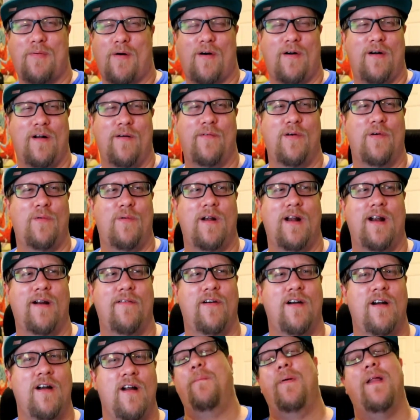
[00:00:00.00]
part of it,
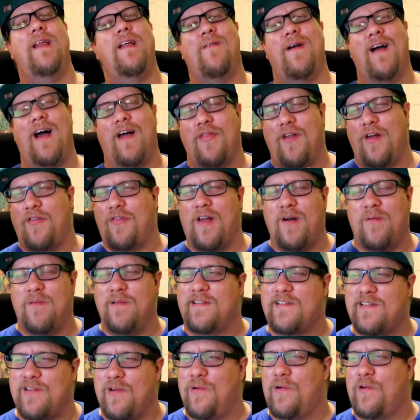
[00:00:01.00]
whatever. But anyway, I thought that
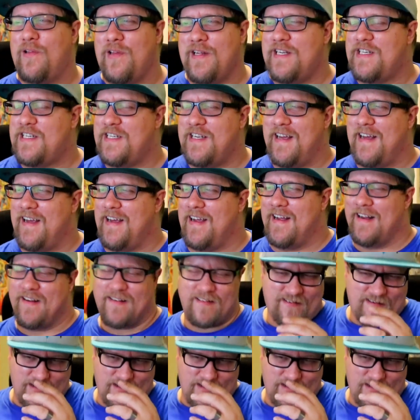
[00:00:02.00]
was so cliche and